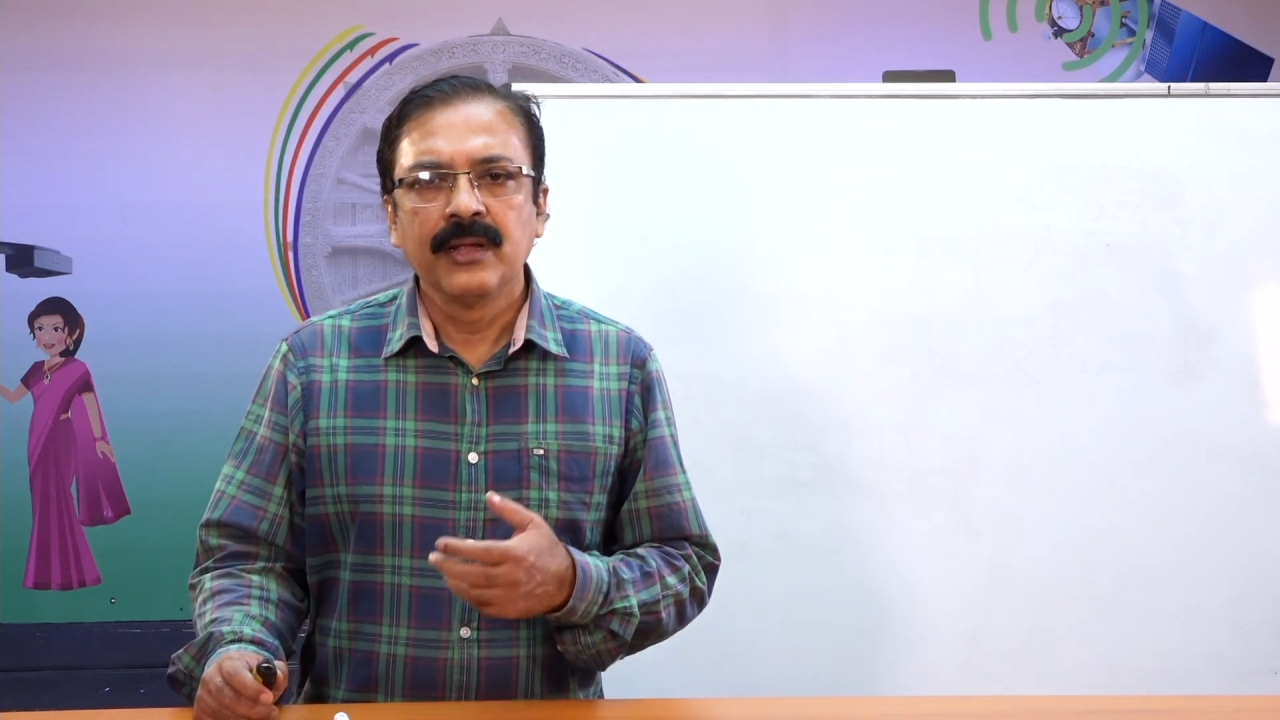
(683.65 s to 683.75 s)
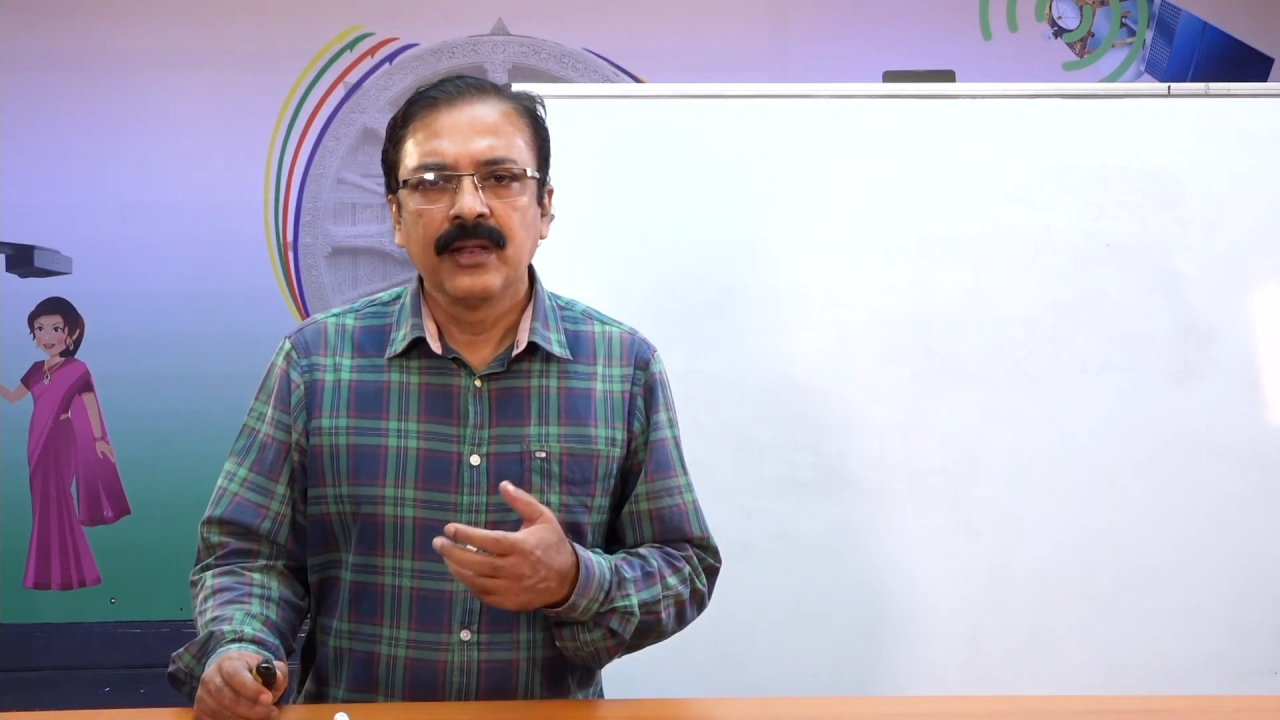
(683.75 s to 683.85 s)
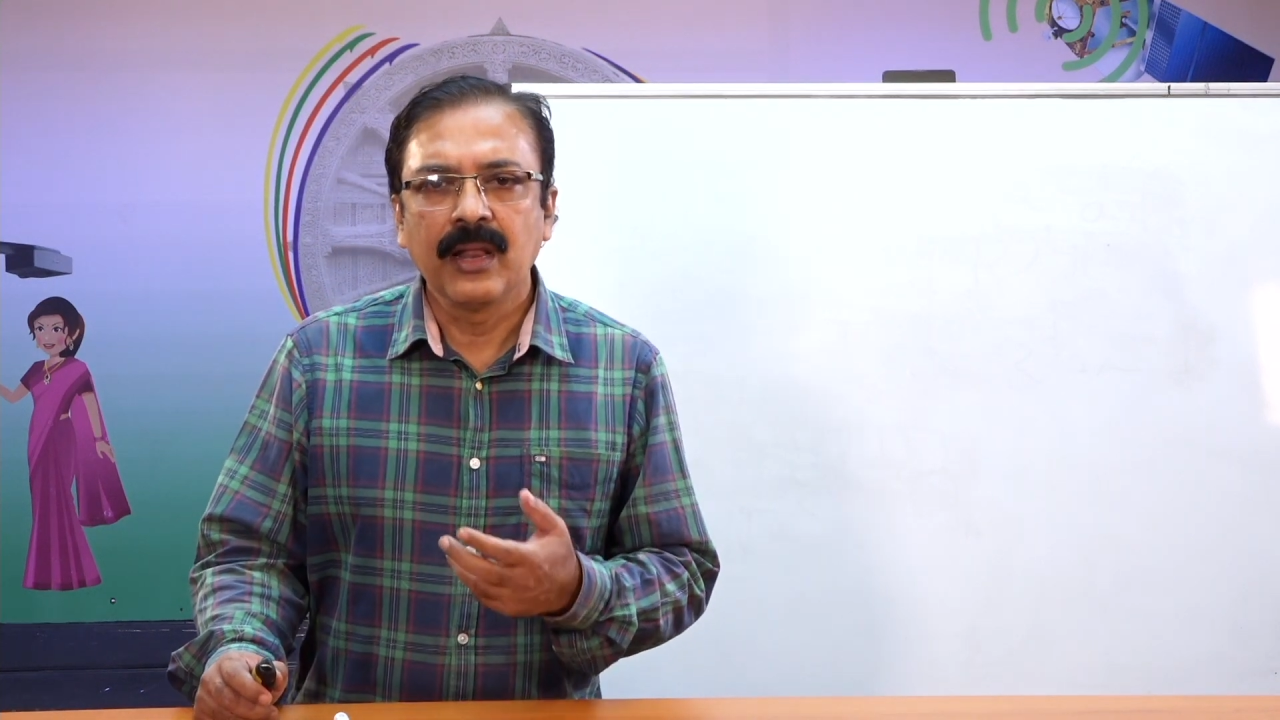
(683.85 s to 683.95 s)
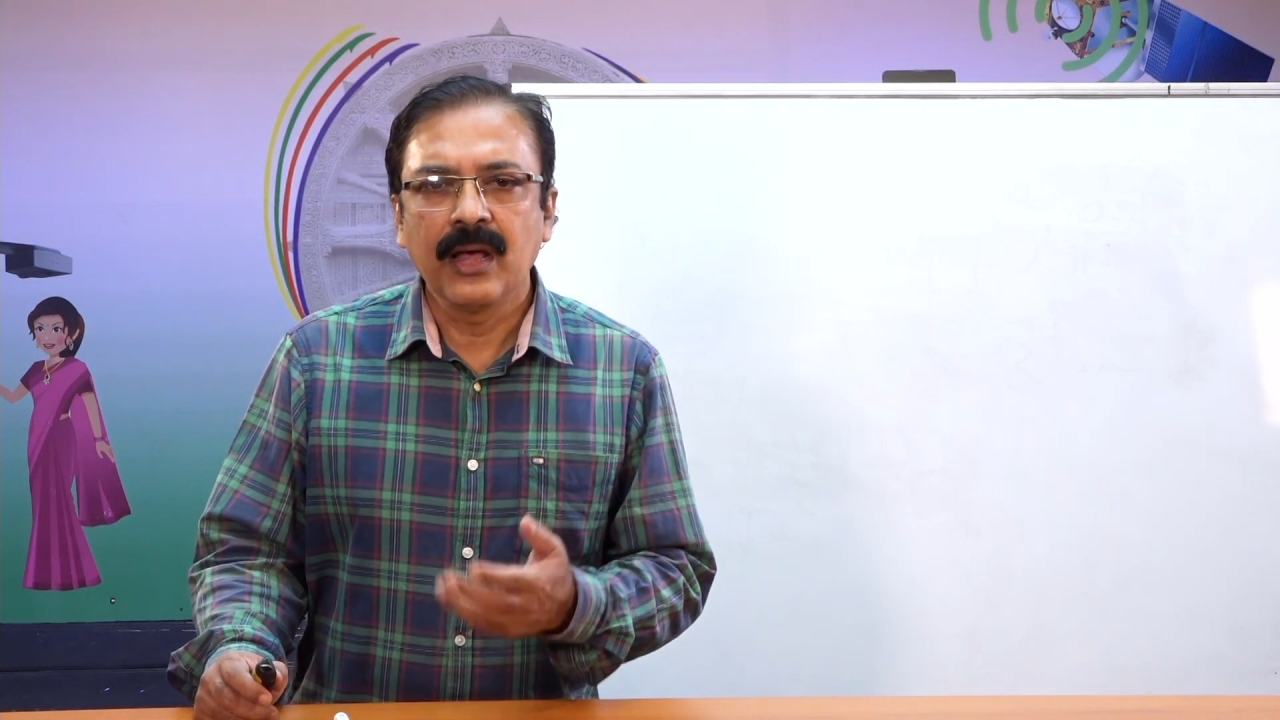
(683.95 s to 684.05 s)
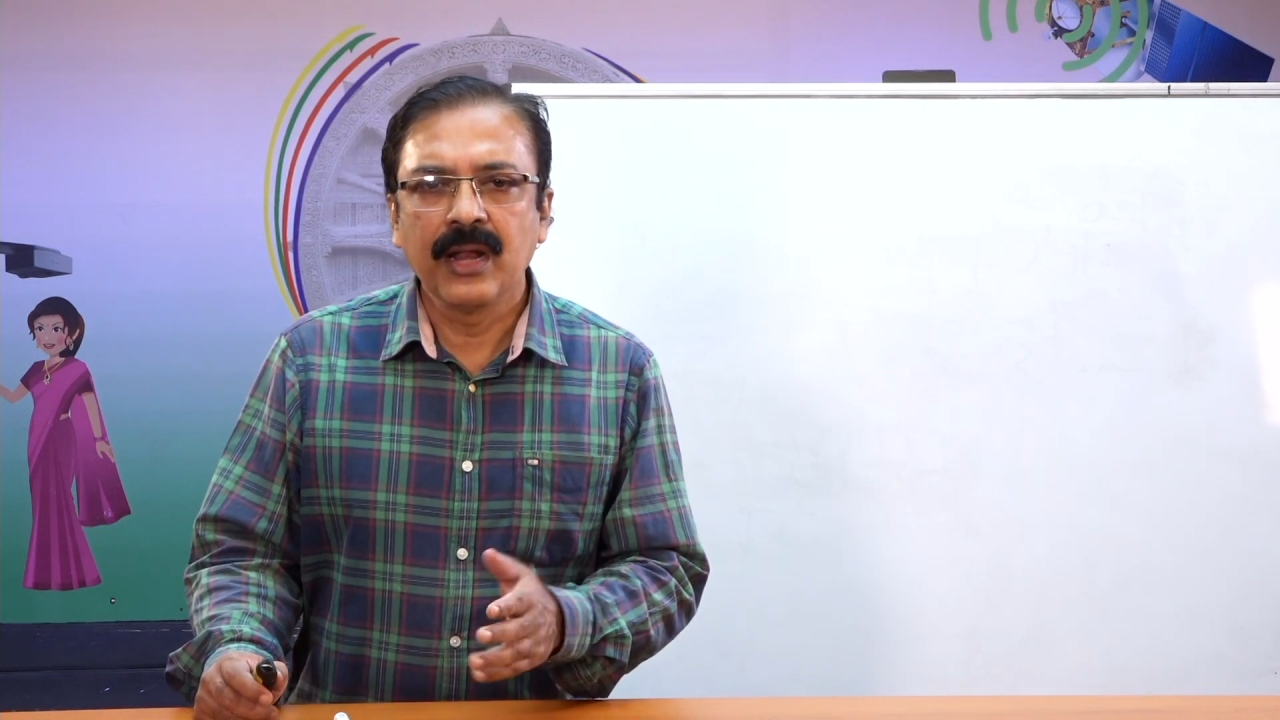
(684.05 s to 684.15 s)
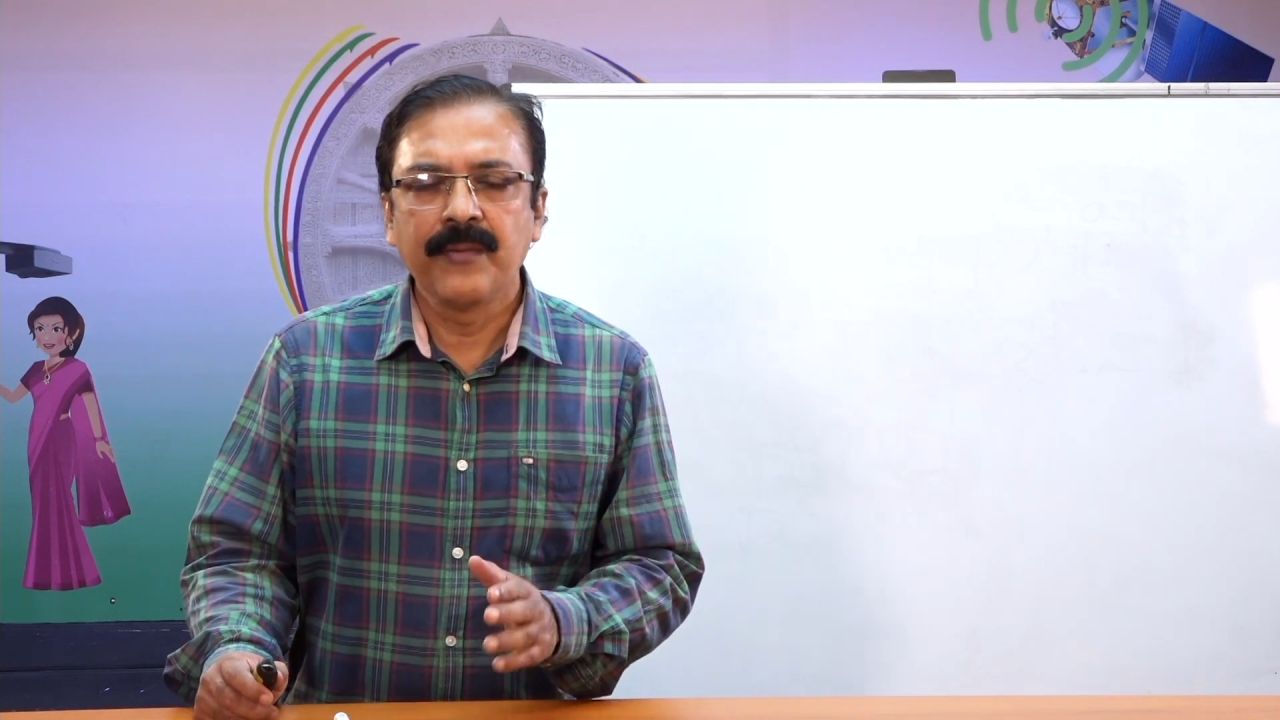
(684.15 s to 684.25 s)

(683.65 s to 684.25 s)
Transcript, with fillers: learn